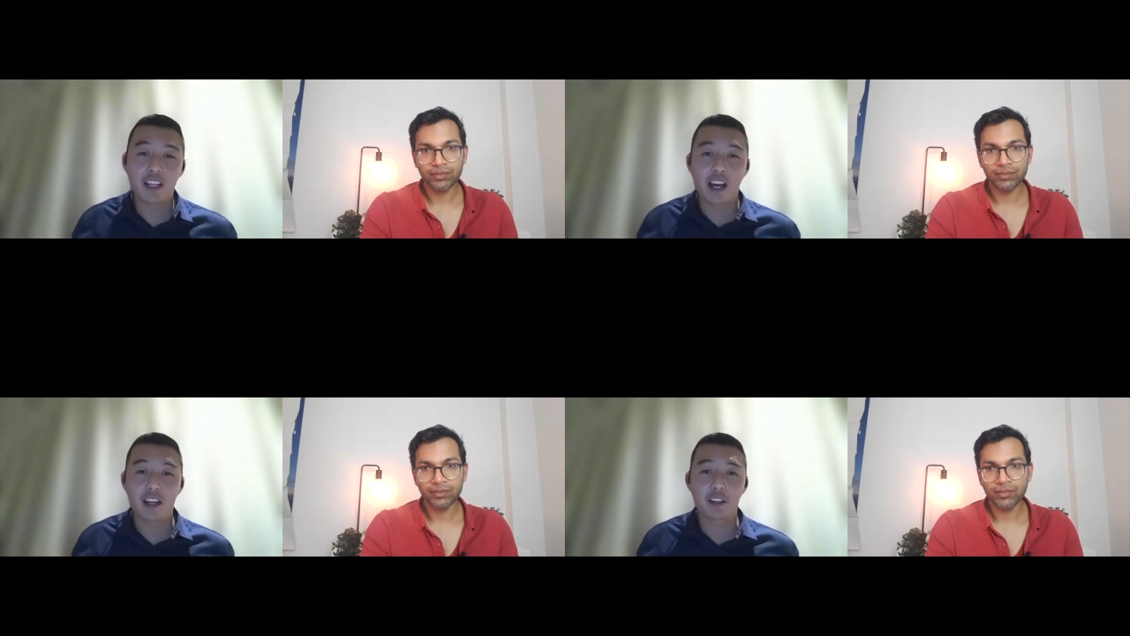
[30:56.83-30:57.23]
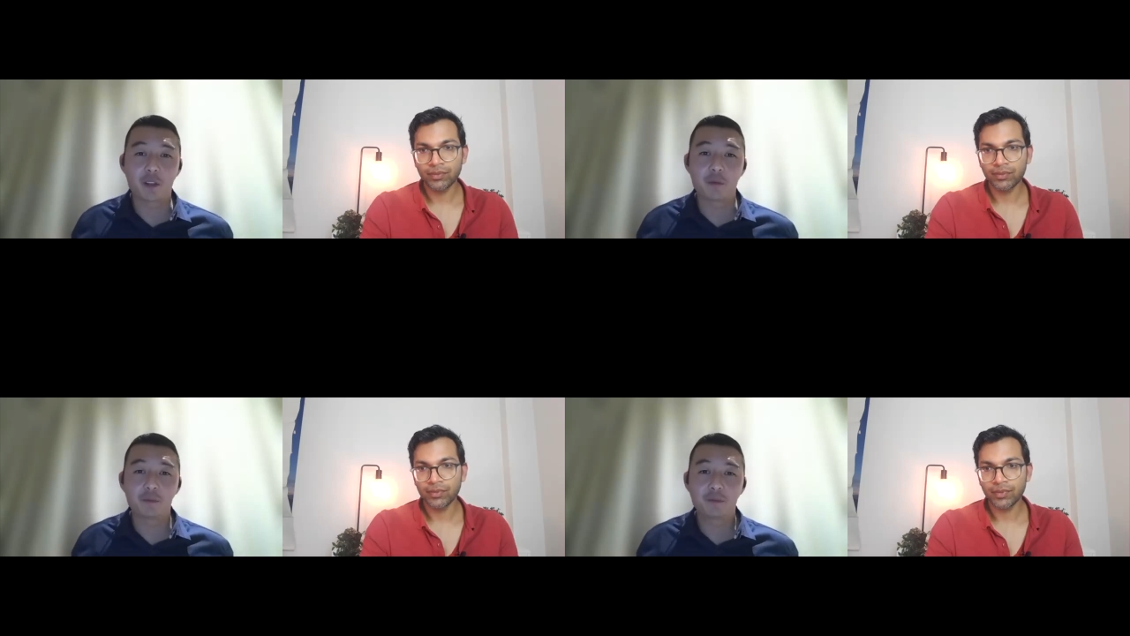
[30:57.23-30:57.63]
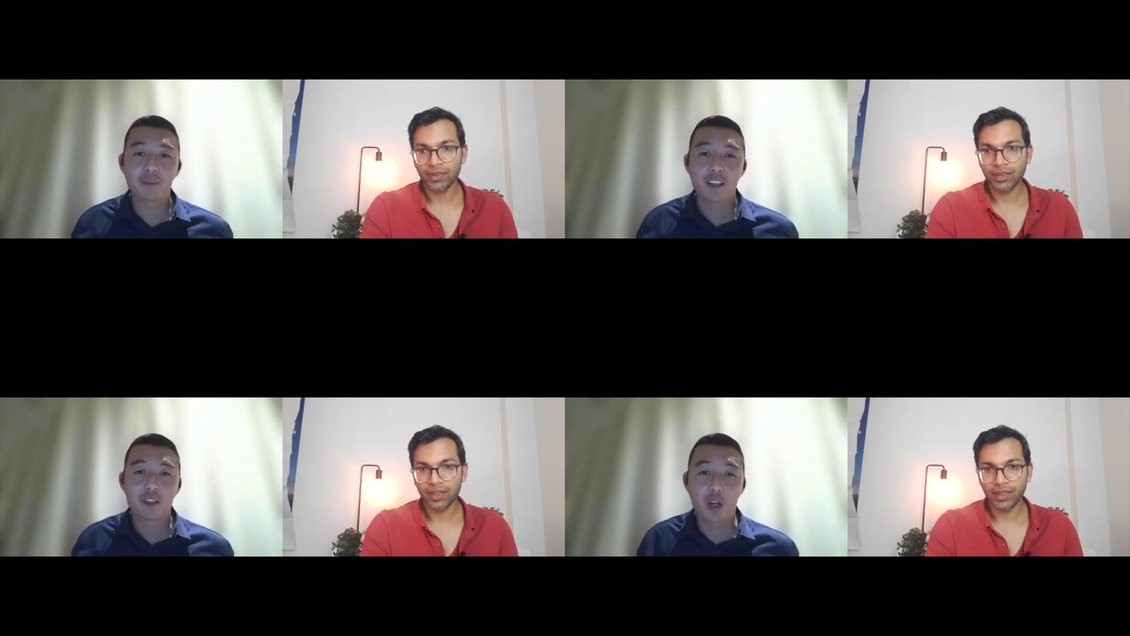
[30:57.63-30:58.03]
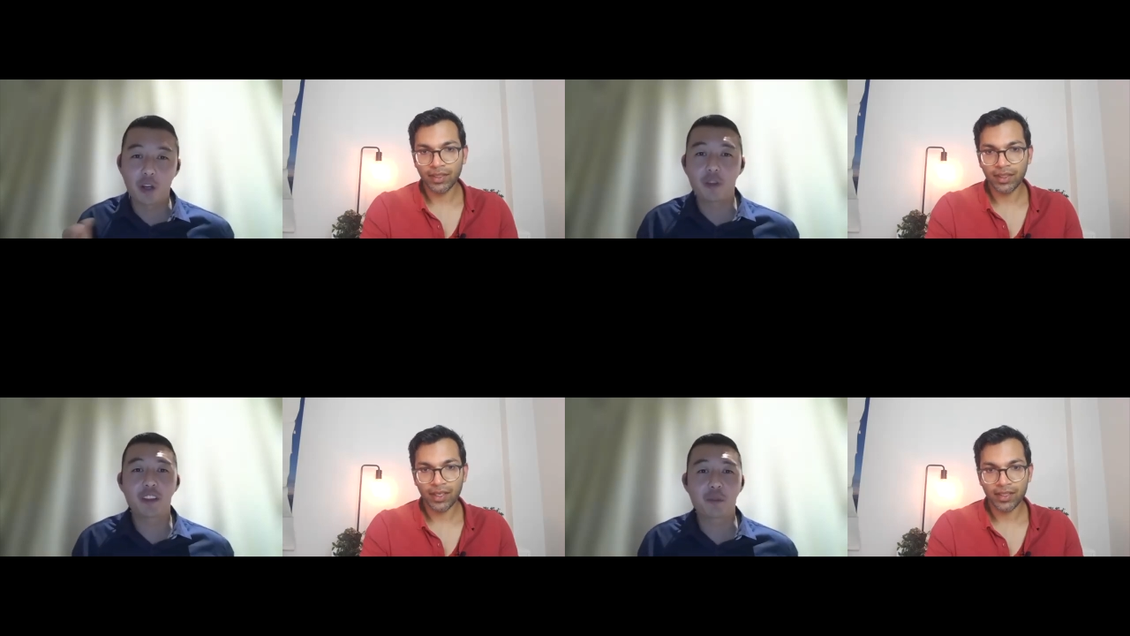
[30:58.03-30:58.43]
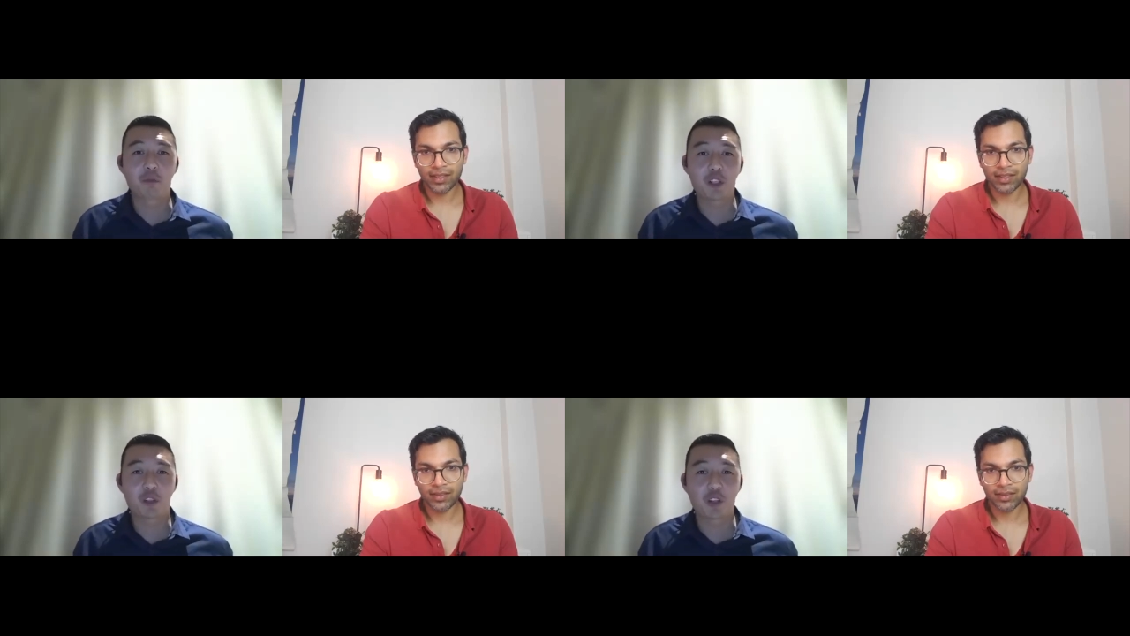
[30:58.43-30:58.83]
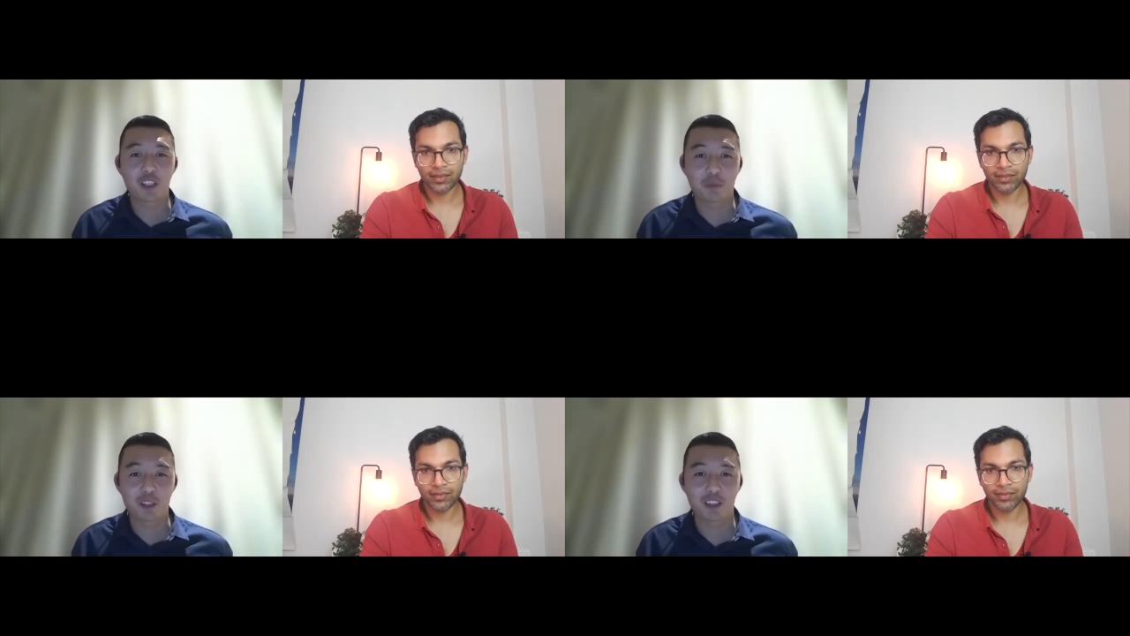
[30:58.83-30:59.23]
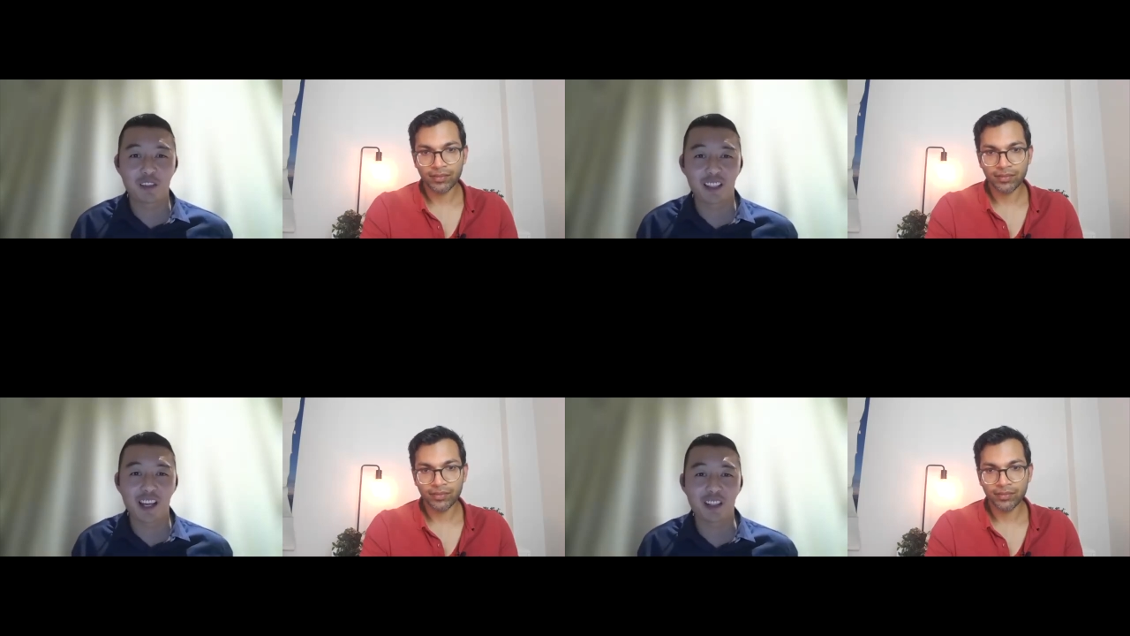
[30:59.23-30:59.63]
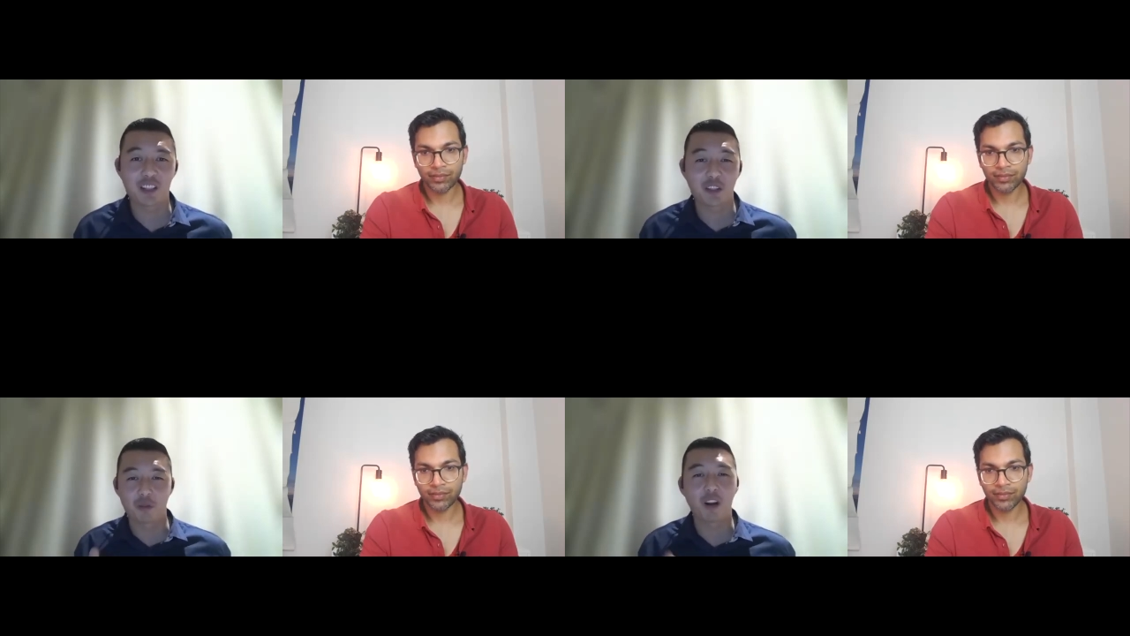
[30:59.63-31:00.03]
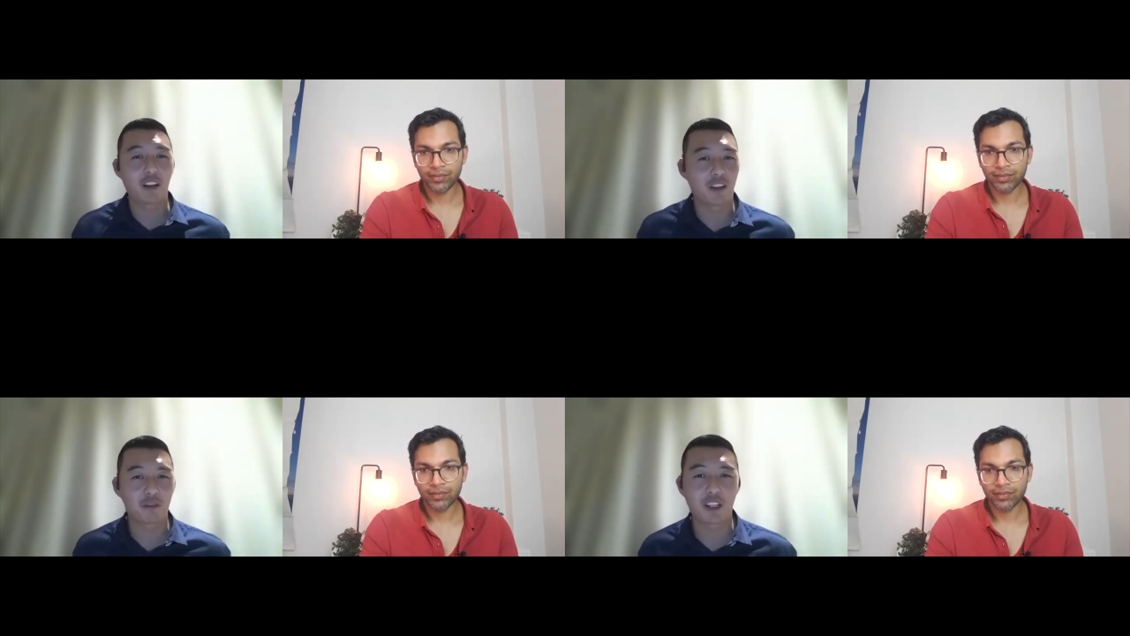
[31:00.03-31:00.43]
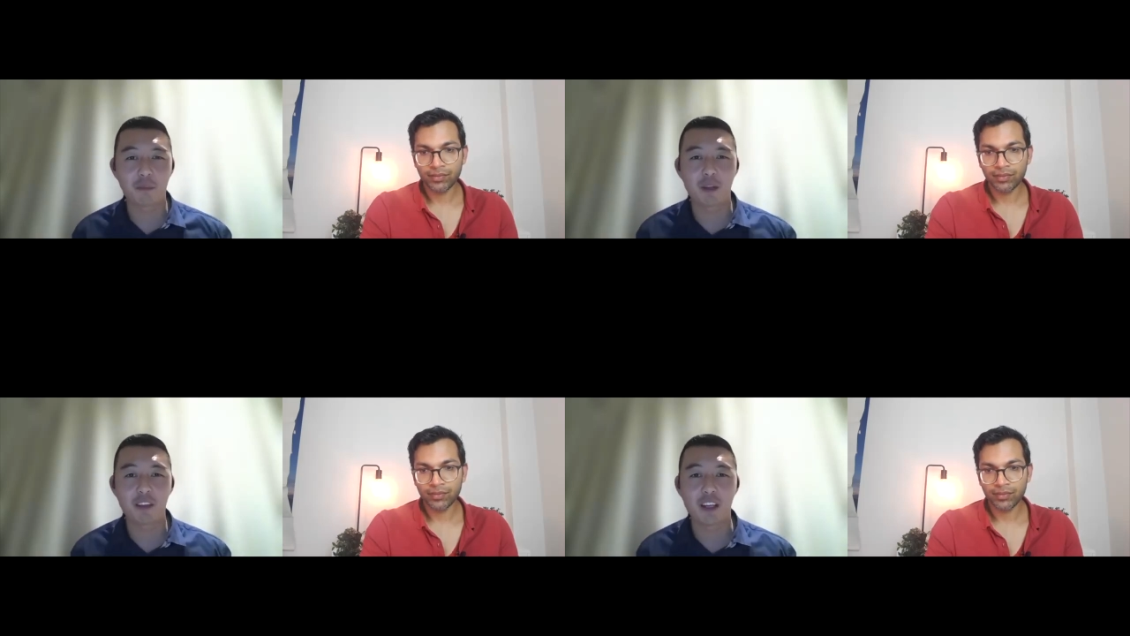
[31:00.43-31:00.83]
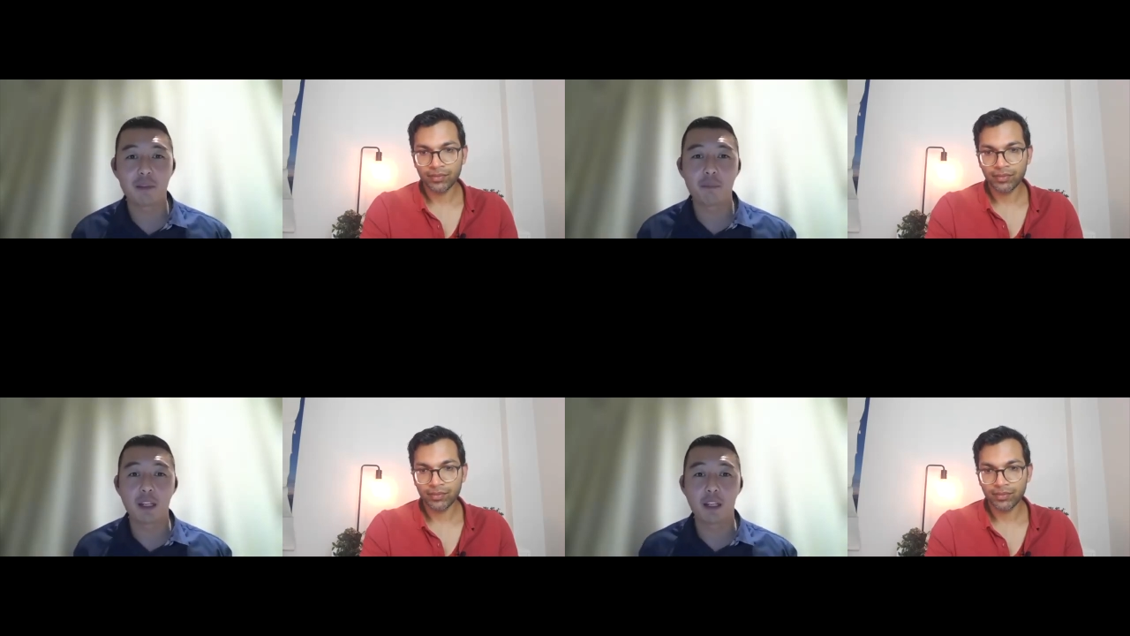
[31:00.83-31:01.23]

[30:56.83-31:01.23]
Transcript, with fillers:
Speaker 1: article. So I don't think the bridge trial specifically, actually, you're right, I recommend that, but